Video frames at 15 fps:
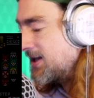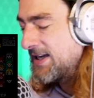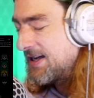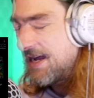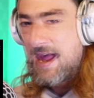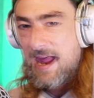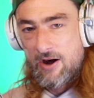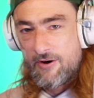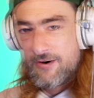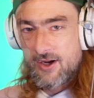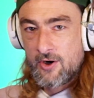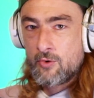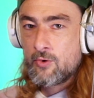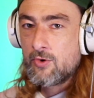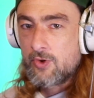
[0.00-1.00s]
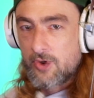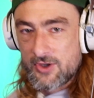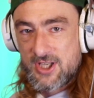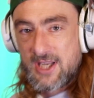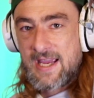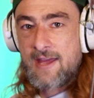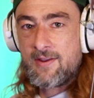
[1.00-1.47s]
in the area all
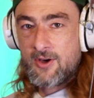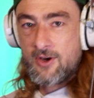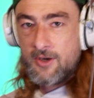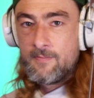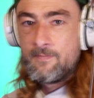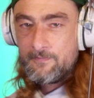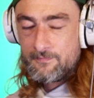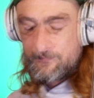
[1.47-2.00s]
got together.